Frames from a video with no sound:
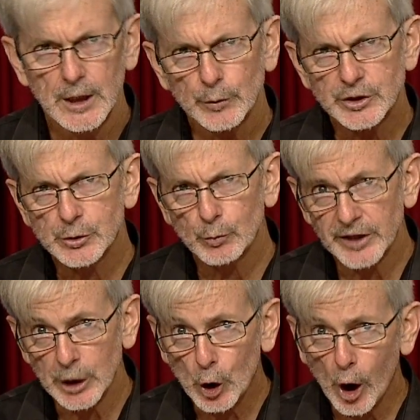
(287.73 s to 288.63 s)
which
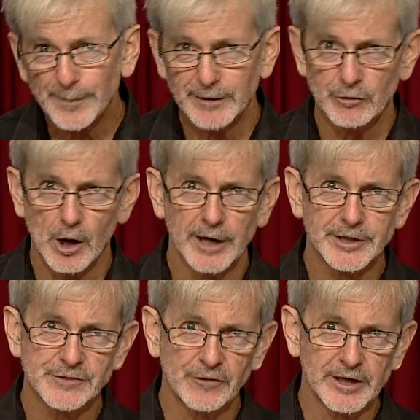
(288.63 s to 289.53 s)
within copyright
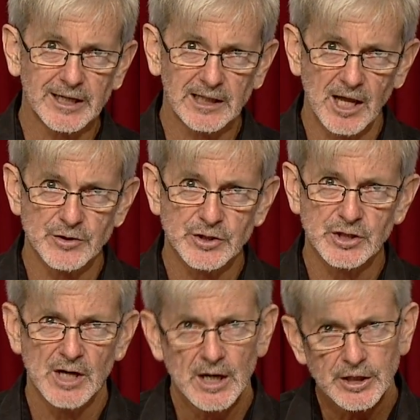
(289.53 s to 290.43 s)
is very close
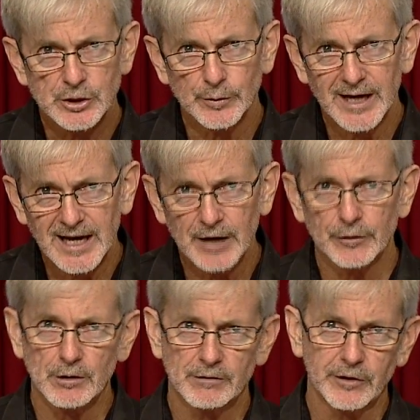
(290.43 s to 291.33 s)
to an
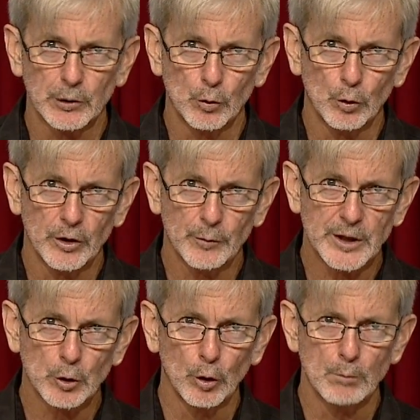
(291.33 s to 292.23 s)
area of the law that we
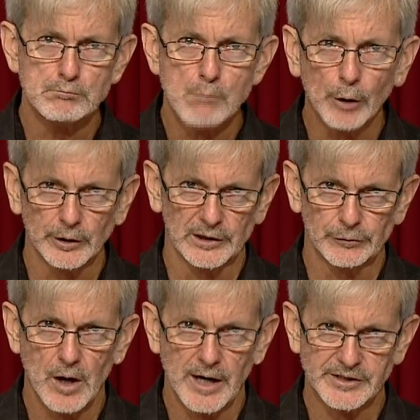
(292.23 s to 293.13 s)
call moral
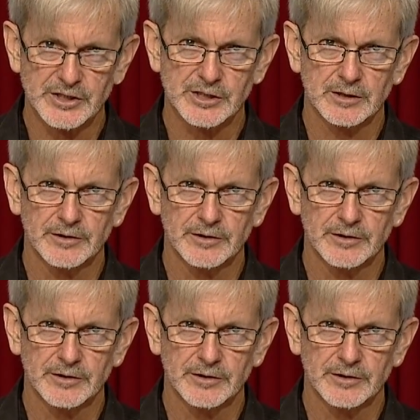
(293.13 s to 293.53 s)
rights,